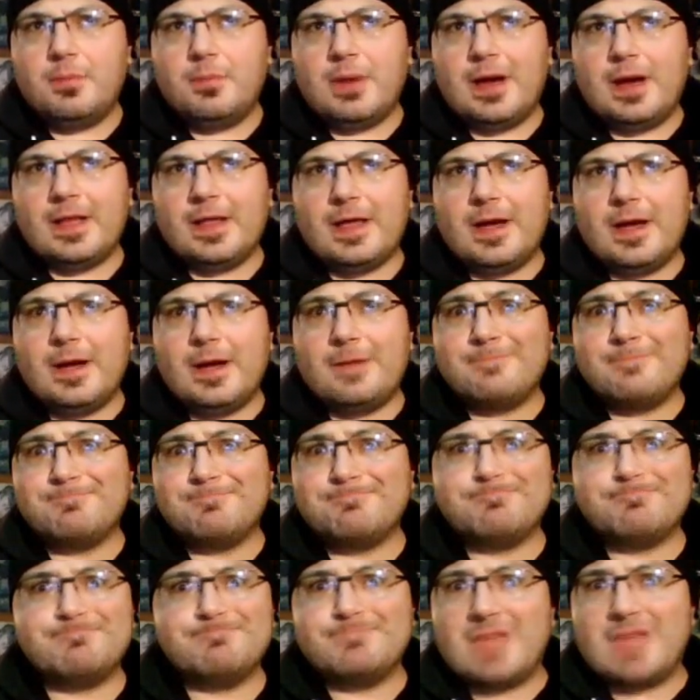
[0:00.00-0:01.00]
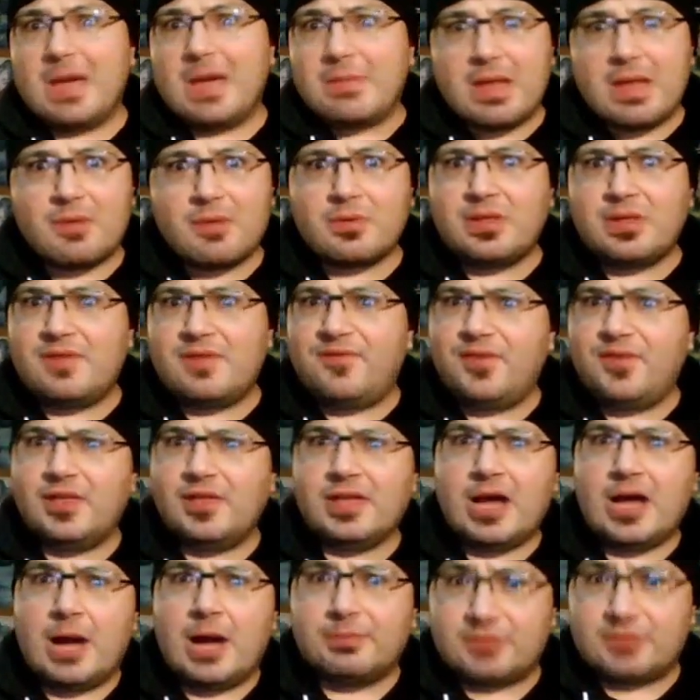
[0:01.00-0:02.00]
but I'm not really
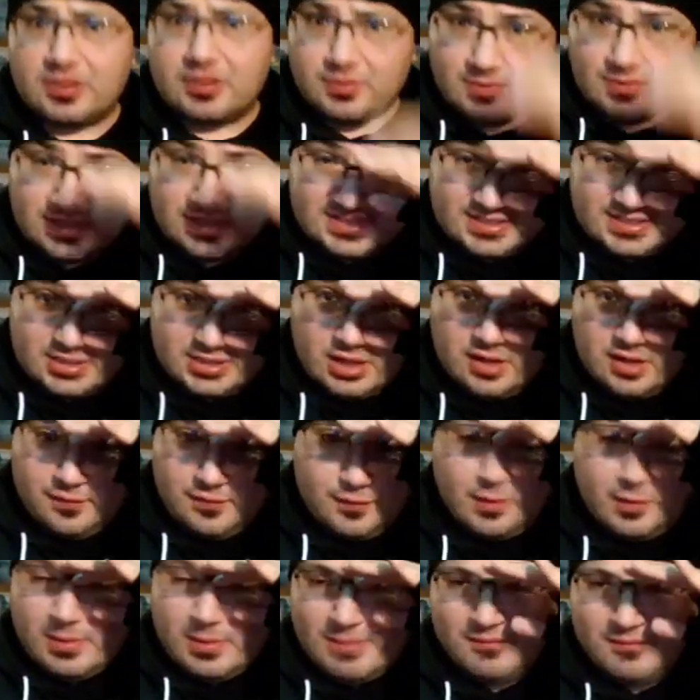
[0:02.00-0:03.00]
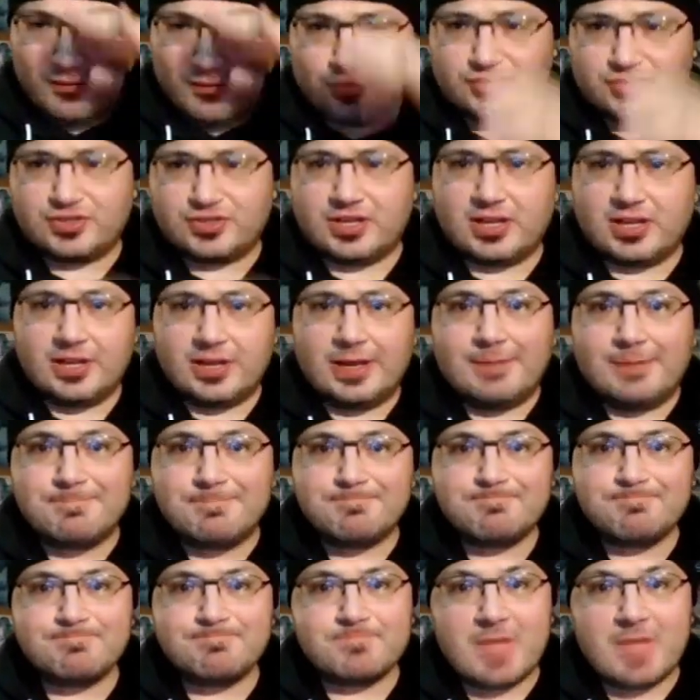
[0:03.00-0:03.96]
feeling up to doing a Seagal film, unfortunately.